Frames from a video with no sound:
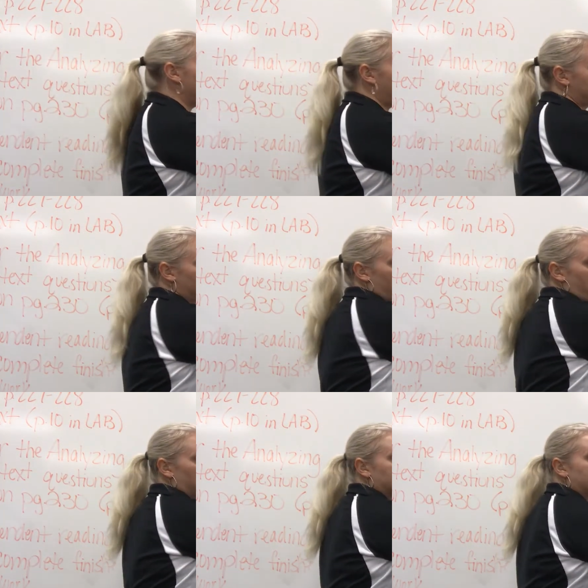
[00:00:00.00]
but has no
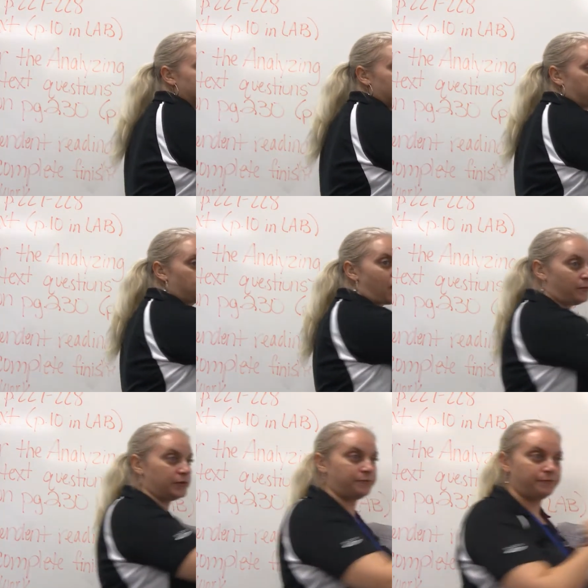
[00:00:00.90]
percent in the
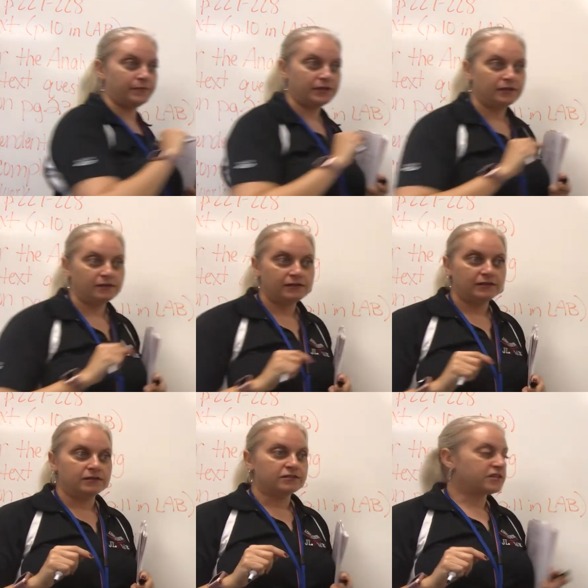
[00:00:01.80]
problem.
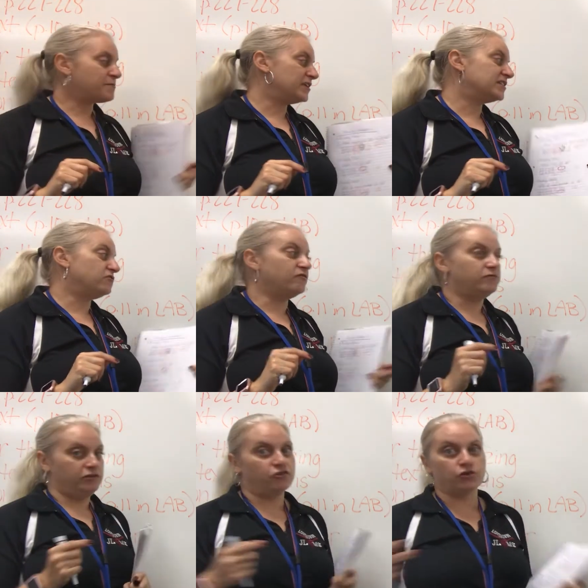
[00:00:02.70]
So that means
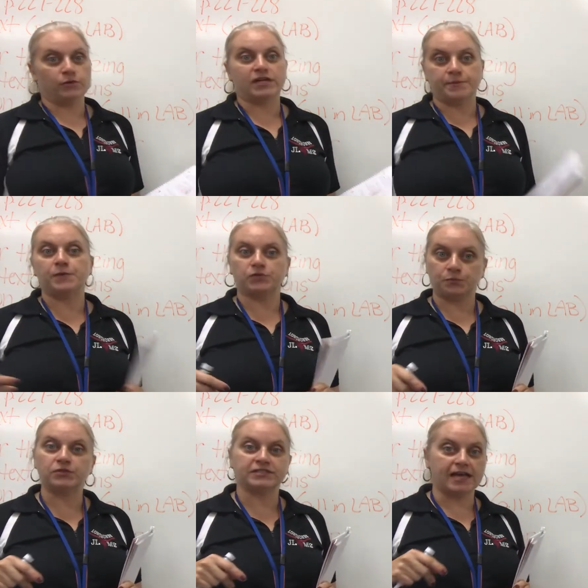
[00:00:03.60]
you're the one coming up with a
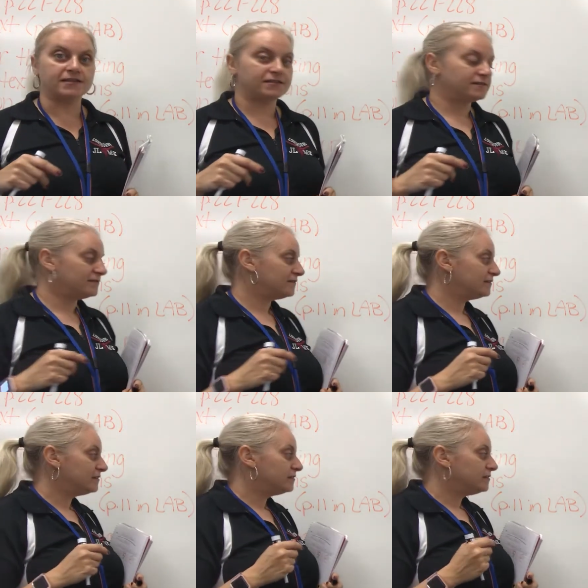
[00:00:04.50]
percent.
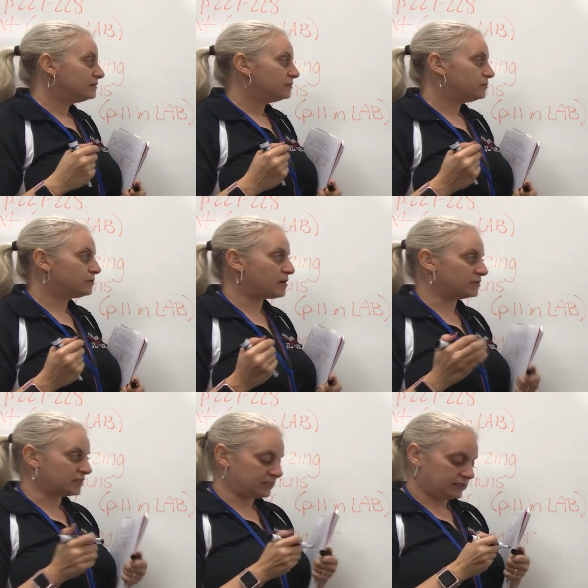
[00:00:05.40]
So that
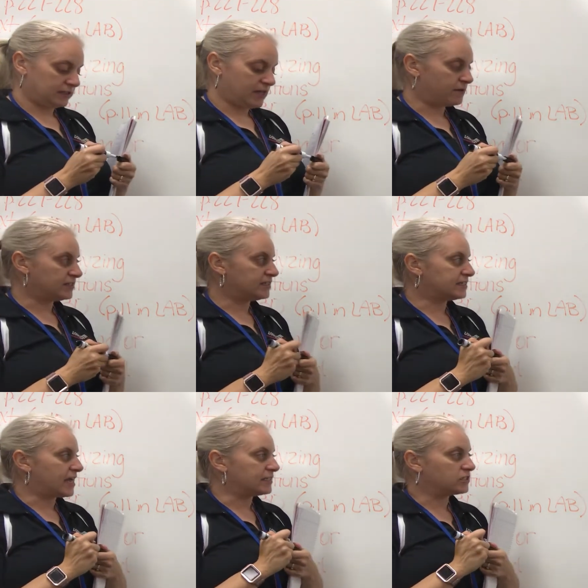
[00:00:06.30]
was a
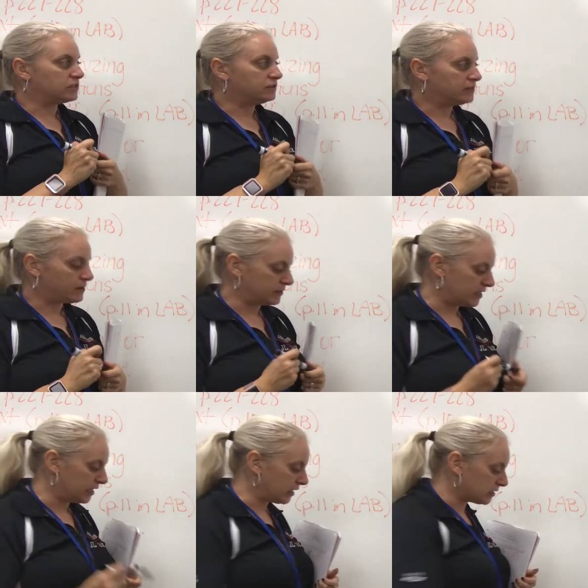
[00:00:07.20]
disaster. That was
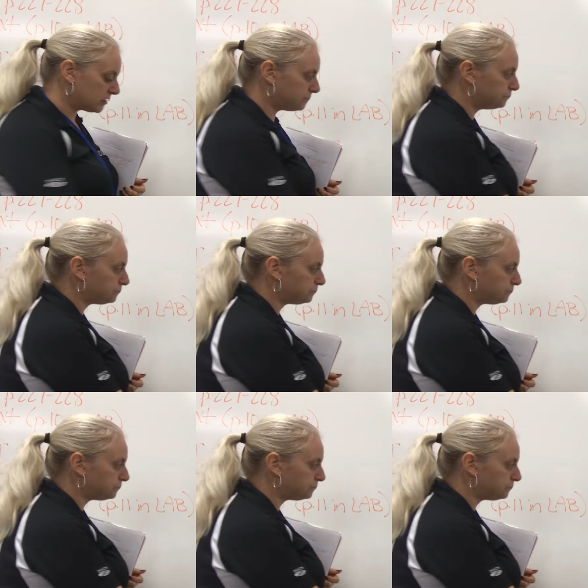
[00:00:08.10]
hideous.